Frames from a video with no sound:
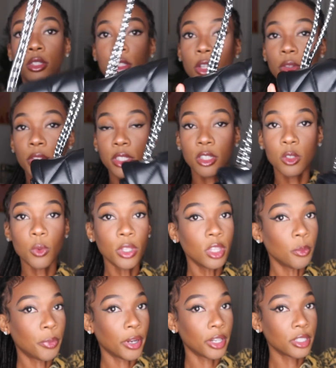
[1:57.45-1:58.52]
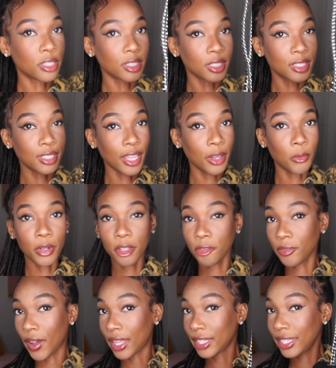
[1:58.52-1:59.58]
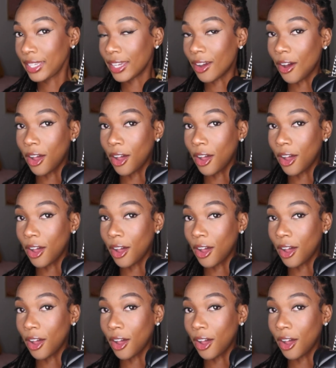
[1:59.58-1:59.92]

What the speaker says: So this is what the purse looks like when you finally get